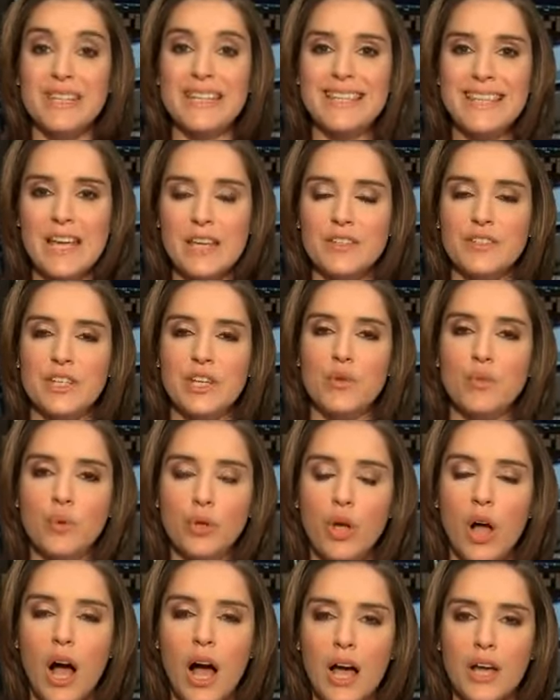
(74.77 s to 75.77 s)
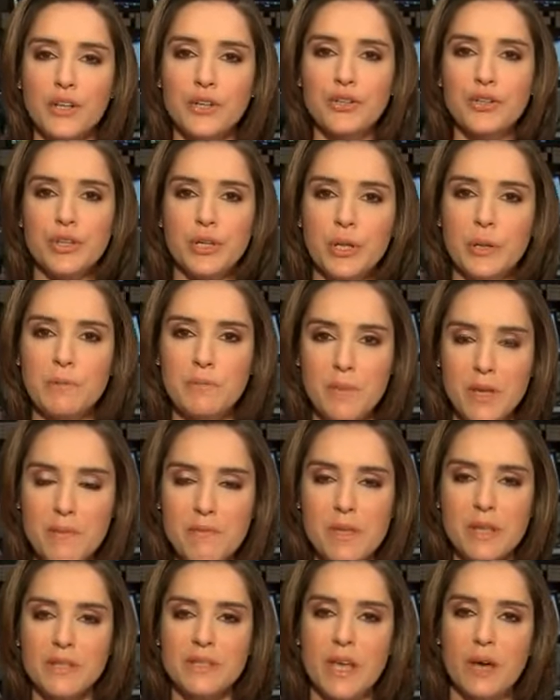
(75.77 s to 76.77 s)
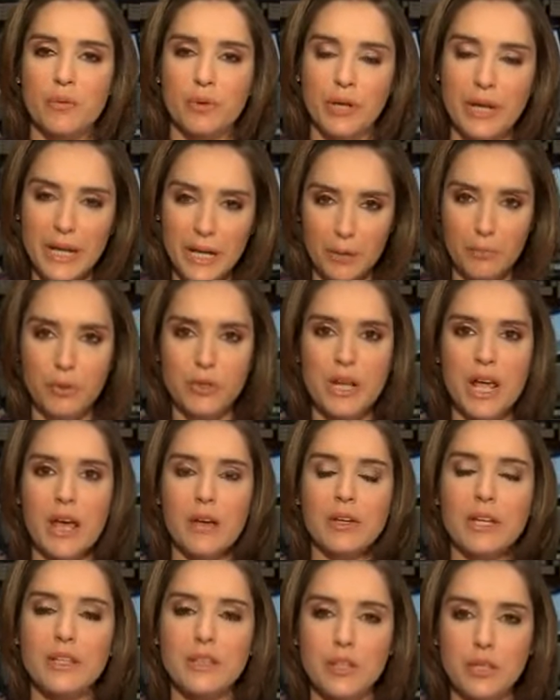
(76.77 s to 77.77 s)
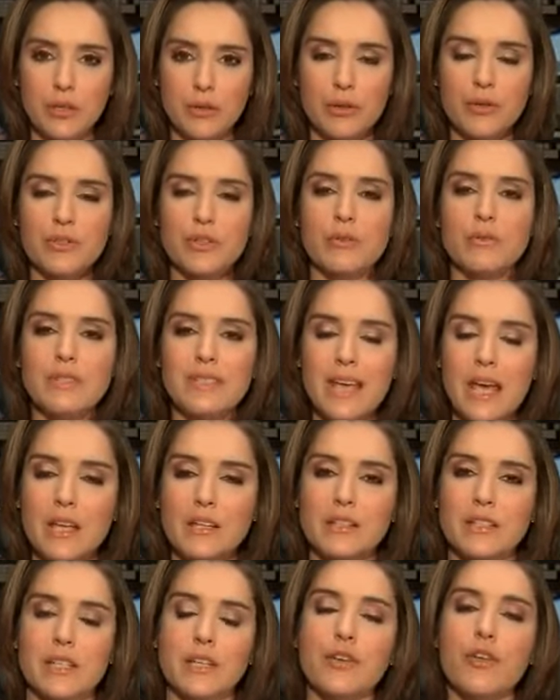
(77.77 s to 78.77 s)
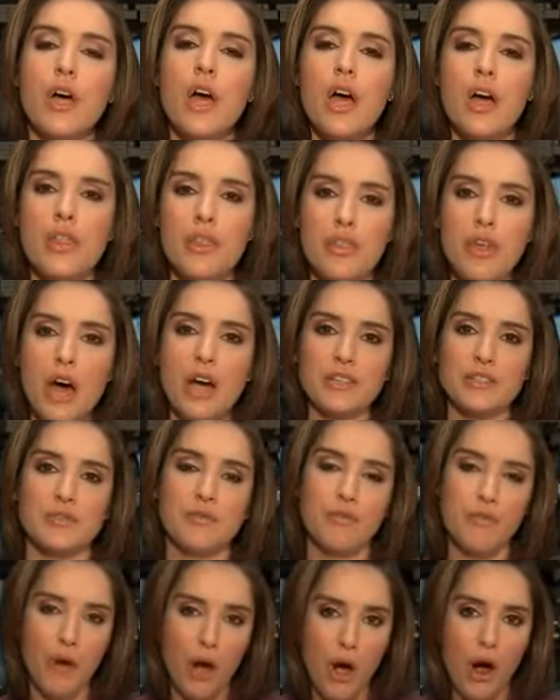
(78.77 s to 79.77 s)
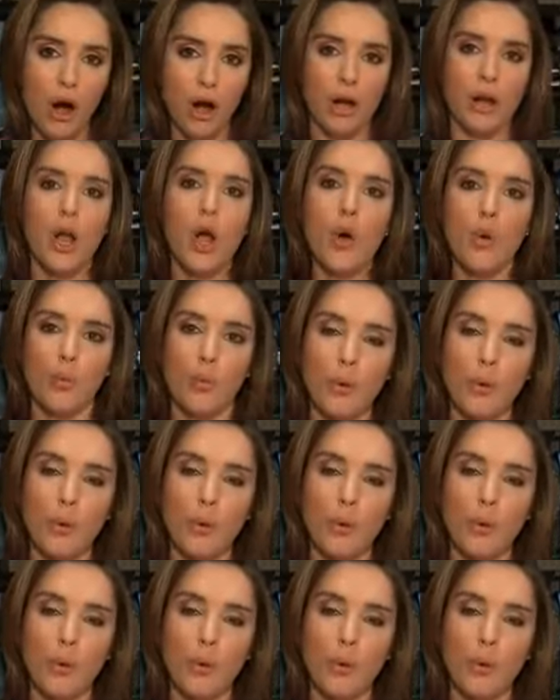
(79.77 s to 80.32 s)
who's in that seat will honor the commitments that were hammered out in the Eurozone debt deal thus far.